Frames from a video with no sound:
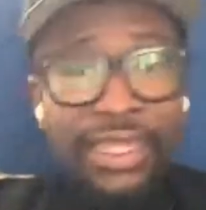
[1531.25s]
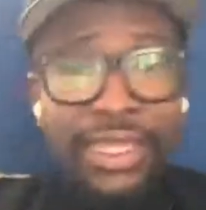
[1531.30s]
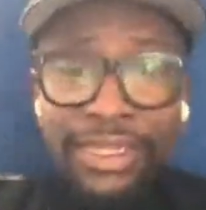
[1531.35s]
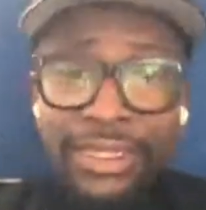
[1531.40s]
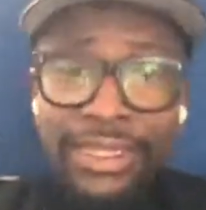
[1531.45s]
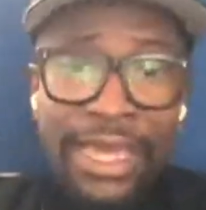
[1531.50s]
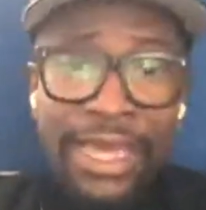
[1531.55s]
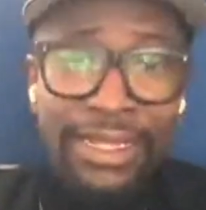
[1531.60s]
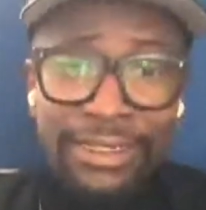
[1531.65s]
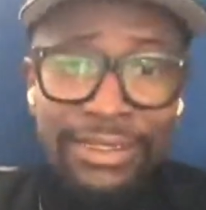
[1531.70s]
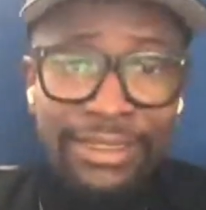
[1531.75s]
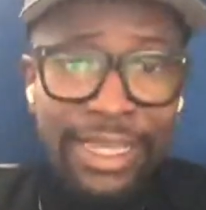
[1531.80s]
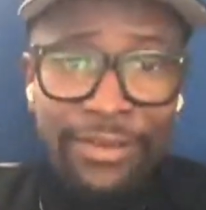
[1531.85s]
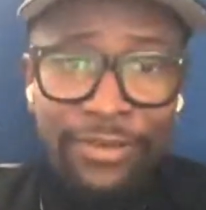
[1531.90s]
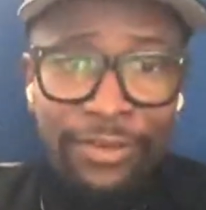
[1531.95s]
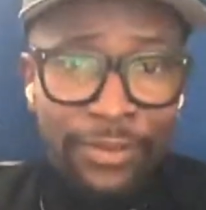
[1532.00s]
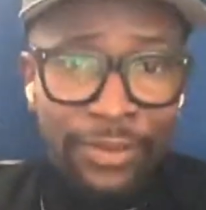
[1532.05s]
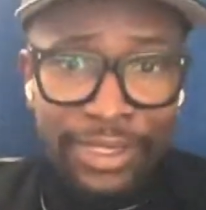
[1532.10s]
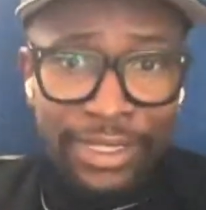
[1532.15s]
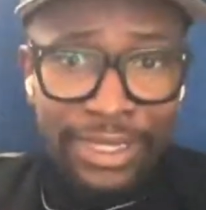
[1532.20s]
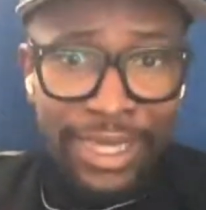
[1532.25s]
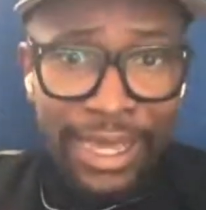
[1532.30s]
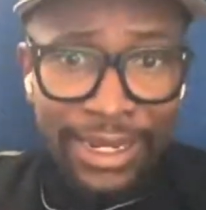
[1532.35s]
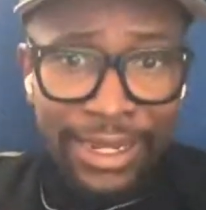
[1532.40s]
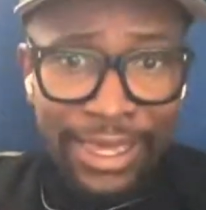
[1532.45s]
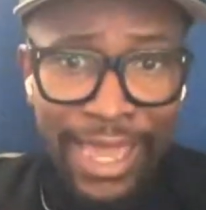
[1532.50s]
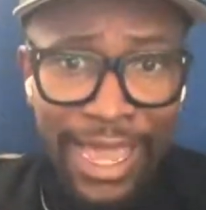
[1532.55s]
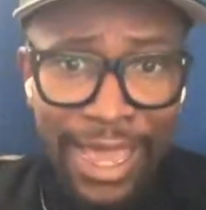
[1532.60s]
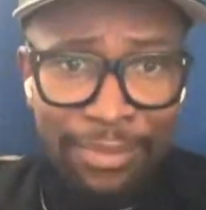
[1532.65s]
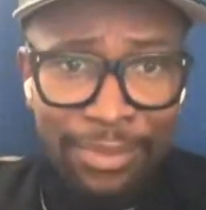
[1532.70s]
that never really kind of
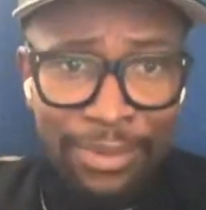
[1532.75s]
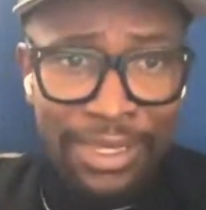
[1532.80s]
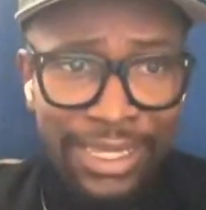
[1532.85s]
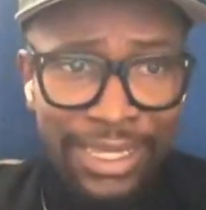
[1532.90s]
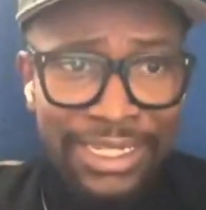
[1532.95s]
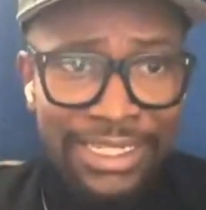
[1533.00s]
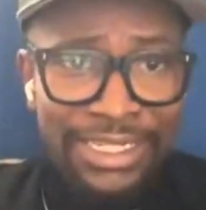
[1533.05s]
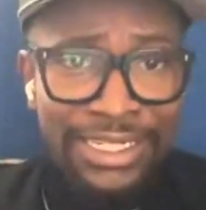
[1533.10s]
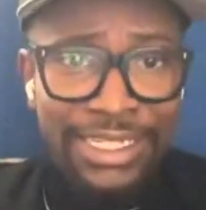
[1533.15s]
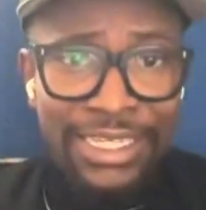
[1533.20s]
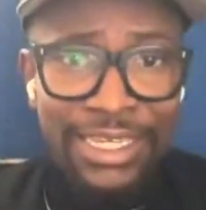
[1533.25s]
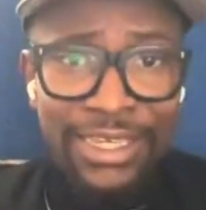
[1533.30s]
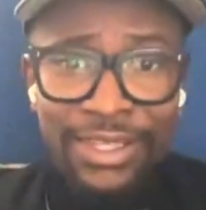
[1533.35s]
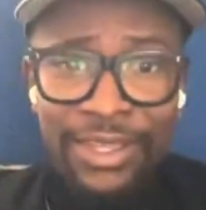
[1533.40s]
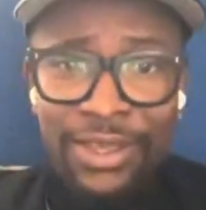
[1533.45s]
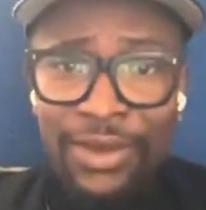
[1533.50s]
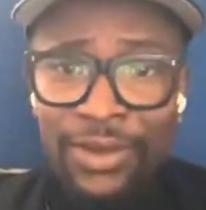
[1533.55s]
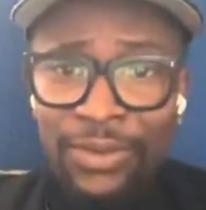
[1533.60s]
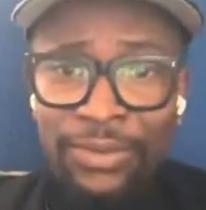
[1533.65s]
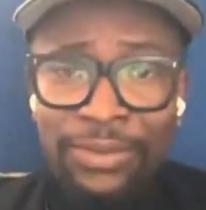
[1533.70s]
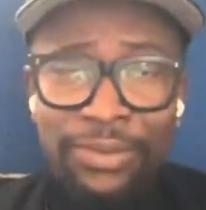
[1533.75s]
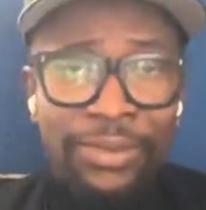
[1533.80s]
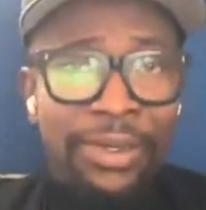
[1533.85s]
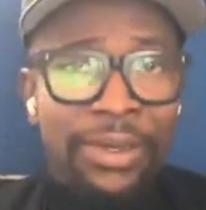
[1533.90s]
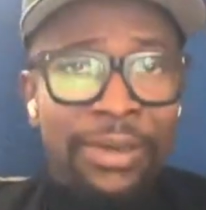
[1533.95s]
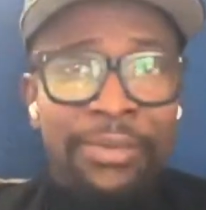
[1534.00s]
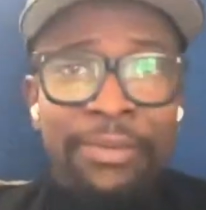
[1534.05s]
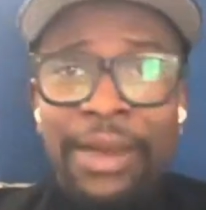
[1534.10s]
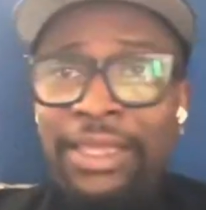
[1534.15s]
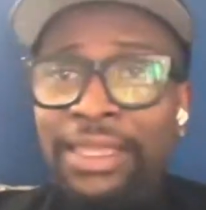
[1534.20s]
happened. You know,
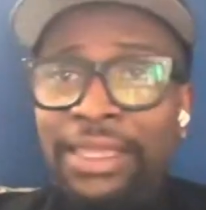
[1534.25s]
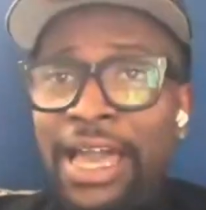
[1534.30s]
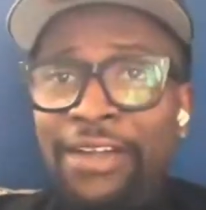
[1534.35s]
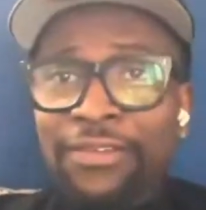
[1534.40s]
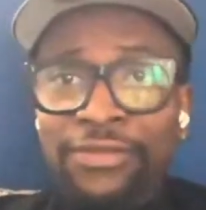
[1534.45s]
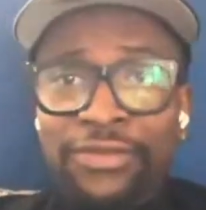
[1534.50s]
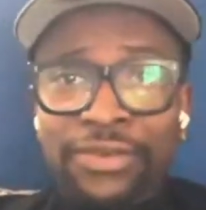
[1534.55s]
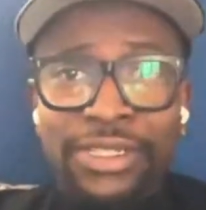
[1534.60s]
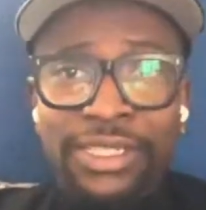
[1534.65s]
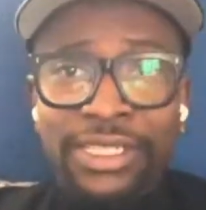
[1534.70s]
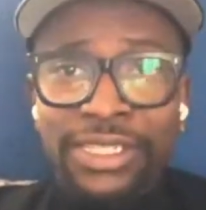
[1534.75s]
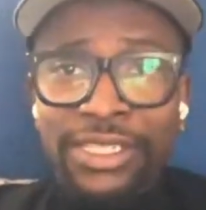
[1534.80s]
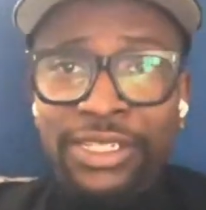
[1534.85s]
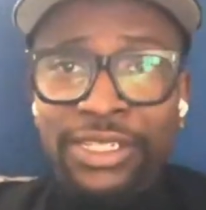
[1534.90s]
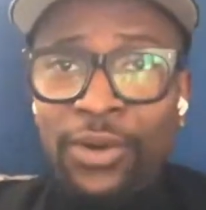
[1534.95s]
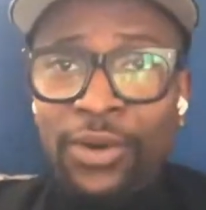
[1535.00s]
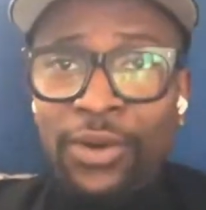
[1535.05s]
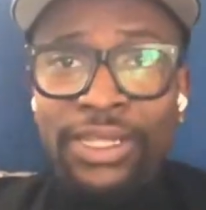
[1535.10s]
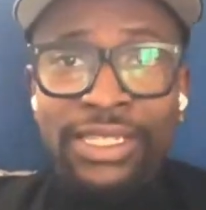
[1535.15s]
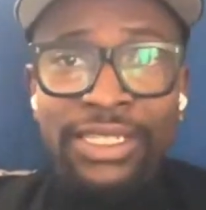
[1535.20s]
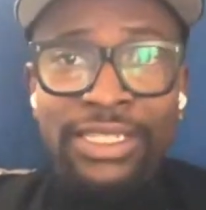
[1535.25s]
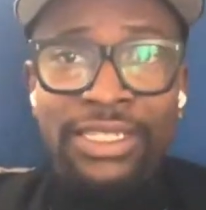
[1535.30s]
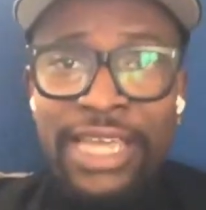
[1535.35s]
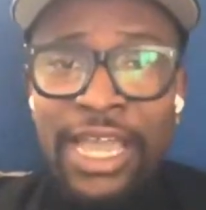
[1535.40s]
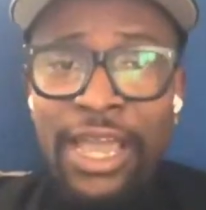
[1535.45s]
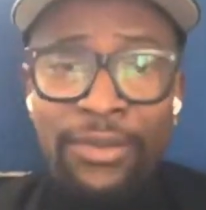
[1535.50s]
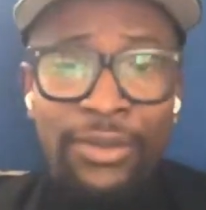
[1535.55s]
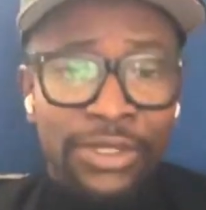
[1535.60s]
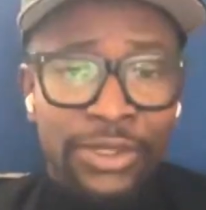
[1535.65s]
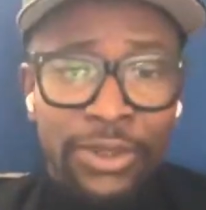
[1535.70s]
my life was going
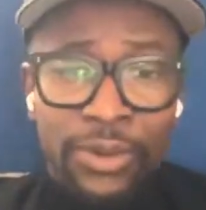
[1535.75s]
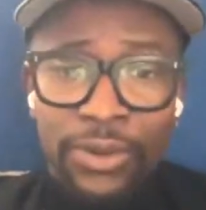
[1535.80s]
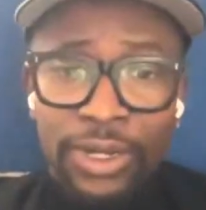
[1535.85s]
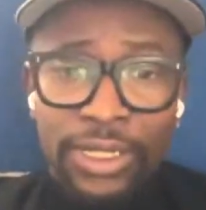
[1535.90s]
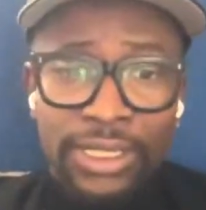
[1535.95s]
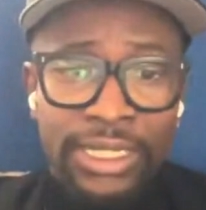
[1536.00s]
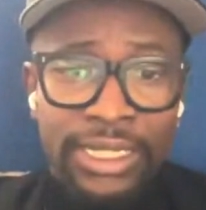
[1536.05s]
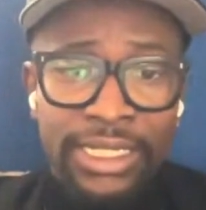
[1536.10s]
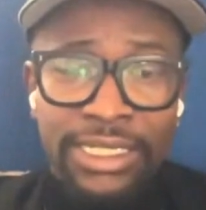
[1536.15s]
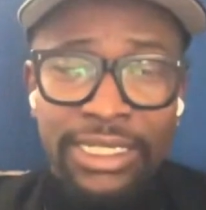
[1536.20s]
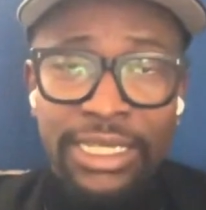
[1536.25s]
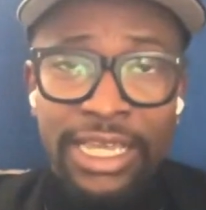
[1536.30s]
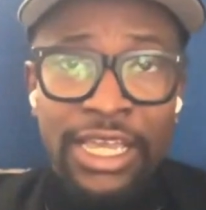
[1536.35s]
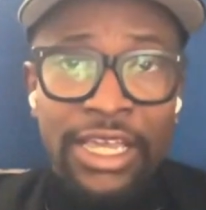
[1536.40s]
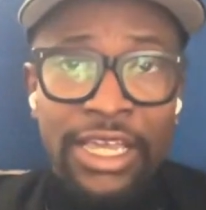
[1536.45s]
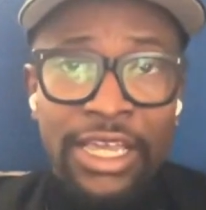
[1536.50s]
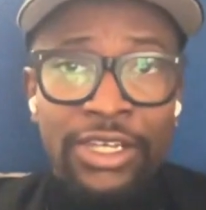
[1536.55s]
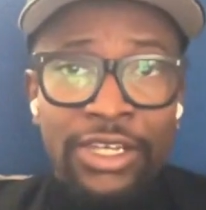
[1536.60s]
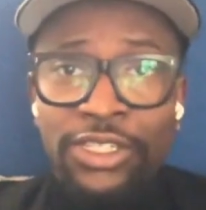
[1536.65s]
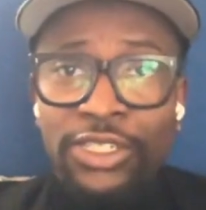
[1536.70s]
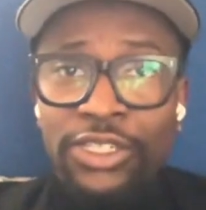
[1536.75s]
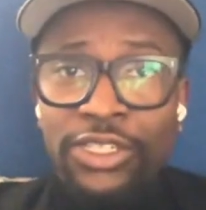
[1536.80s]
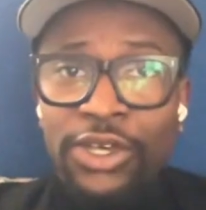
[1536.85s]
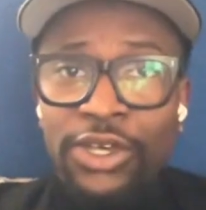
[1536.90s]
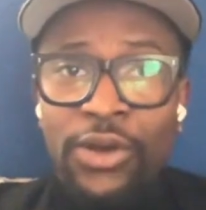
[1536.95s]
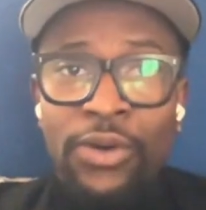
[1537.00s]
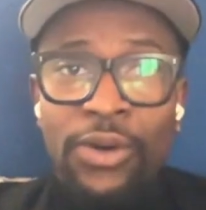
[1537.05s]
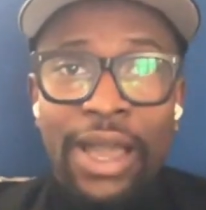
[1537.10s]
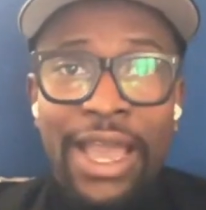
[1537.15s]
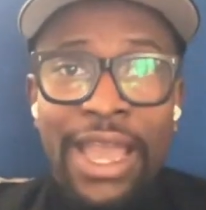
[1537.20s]
down the toilet.
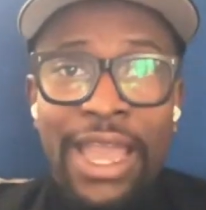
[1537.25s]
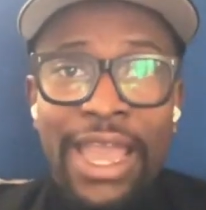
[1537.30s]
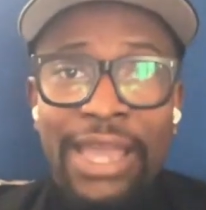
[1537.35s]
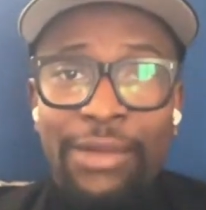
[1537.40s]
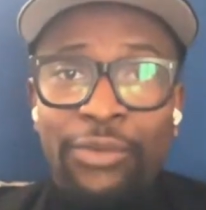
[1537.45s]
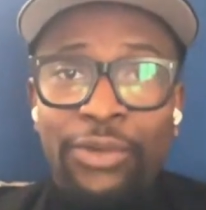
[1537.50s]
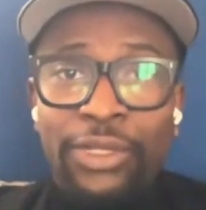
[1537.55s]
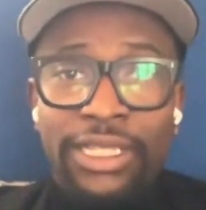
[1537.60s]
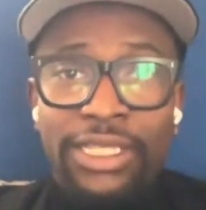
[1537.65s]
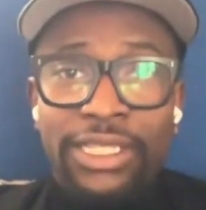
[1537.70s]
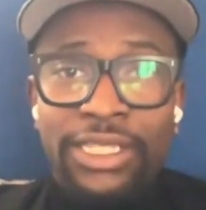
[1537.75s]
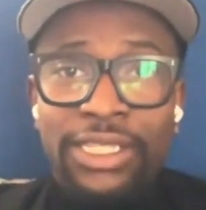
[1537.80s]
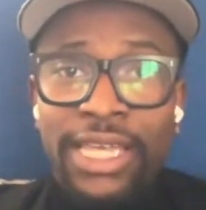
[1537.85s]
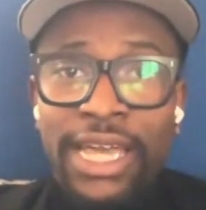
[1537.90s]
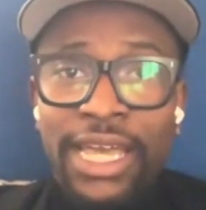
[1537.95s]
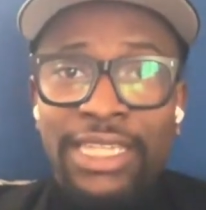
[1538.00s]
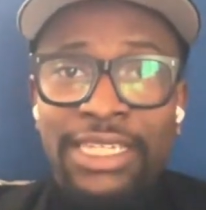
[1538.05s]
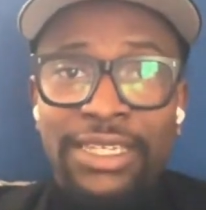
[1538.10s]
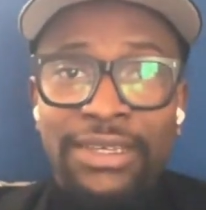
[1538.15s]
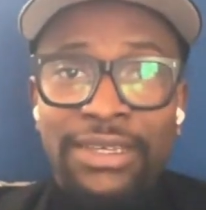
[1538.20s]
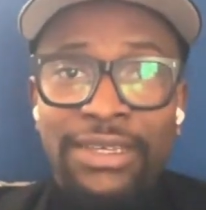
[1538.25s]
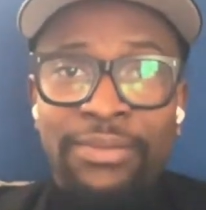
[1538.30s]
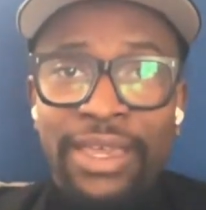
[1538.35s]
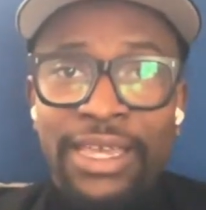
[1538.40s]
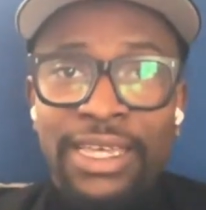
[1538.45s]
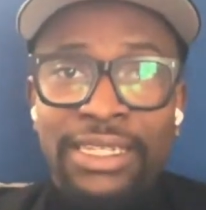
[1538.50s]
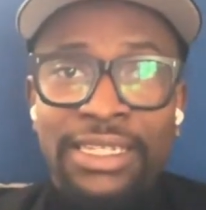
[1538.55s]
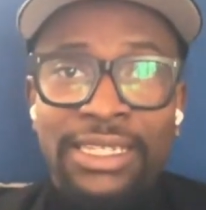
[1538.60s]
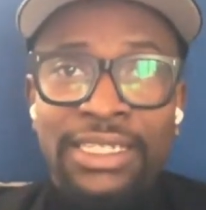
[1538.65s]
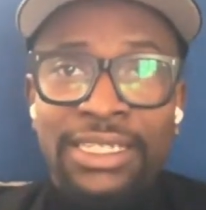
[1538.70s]
So I really just had to make
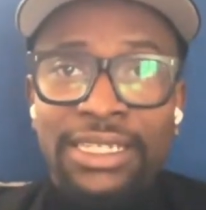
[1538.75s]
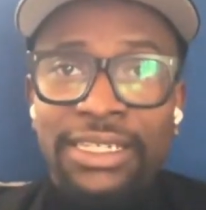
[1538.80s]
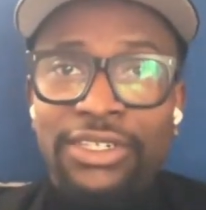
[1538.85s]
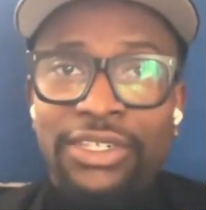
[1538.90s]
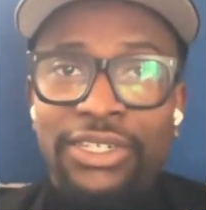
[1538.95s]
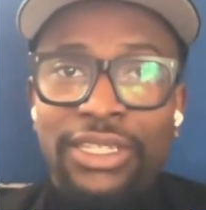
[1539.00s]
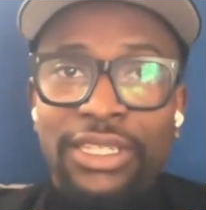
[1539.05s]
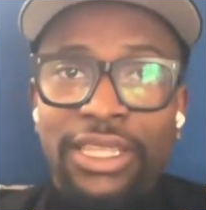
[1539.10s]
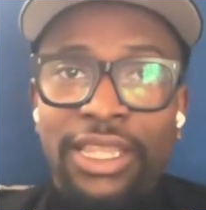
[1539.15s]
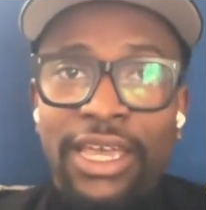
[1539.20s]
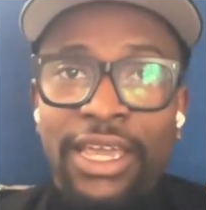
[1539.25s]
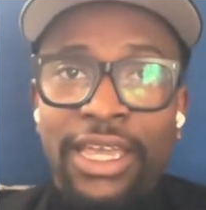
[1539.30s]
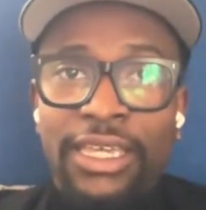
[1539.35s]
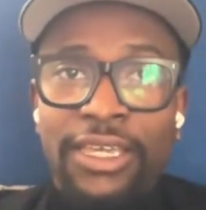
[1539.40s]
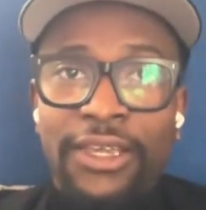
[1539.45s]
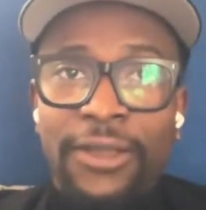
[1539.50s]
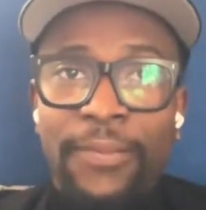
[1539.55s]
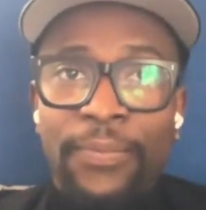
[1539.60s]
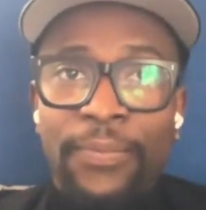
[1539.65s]
a decision. Like,